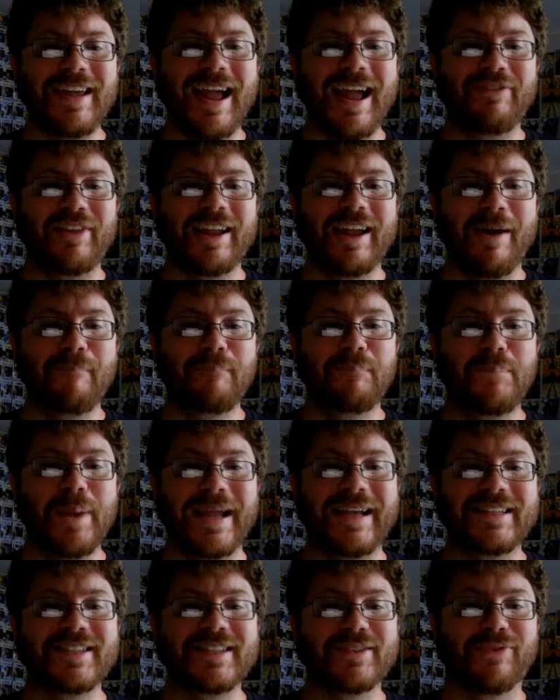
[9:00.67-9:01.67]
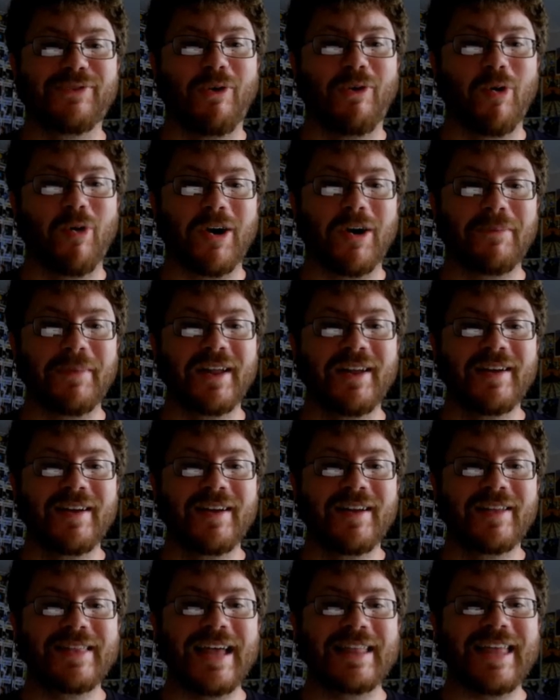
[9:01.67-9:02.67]
have like a base form
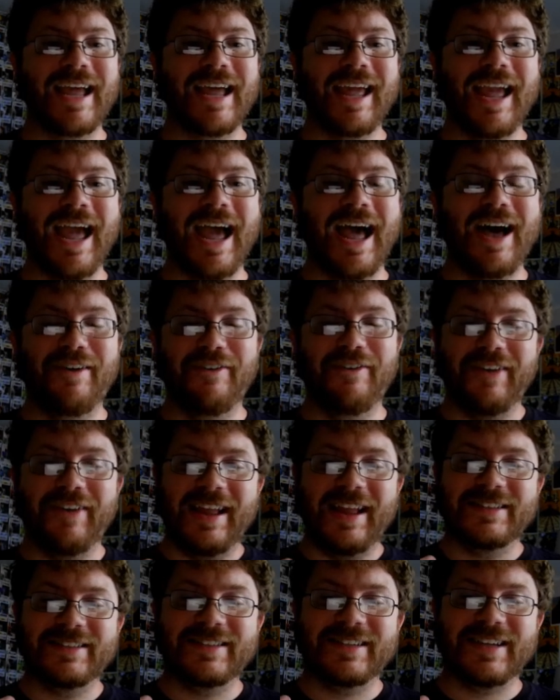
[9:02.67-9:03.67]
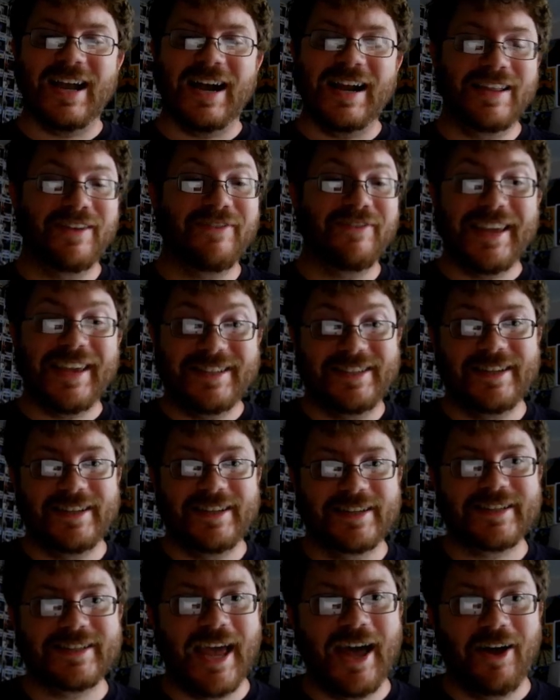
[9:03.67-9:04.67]
that they have, and it's kind of easy
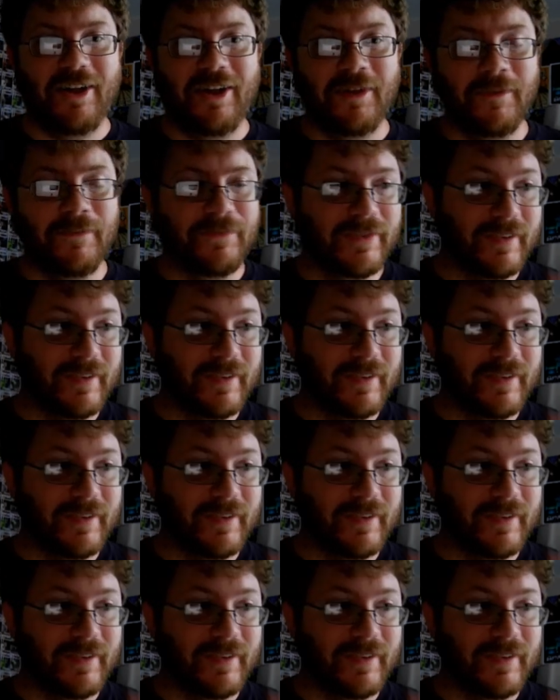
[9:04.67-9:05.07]
to tell.